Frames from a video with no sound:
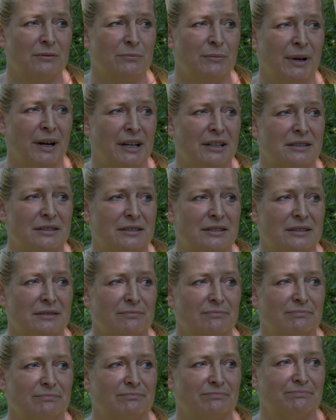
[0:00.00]
But
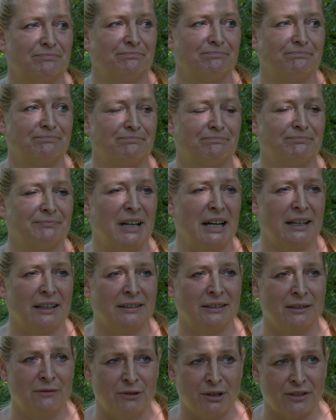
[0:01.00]
I
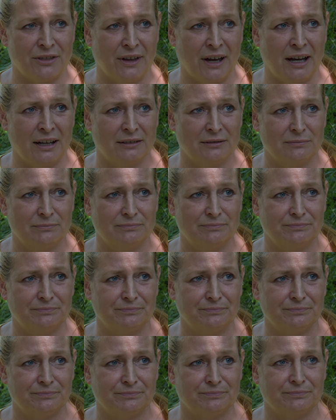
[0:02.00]
can live with that.
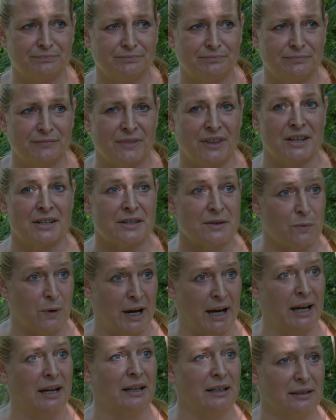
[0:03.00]
This
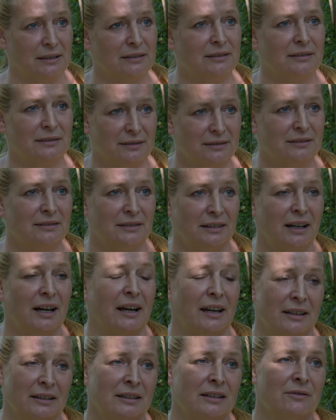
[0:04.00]
way, I
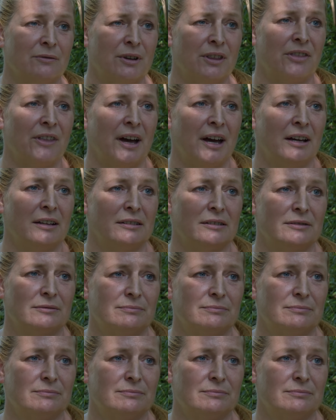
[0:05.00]
can live with that.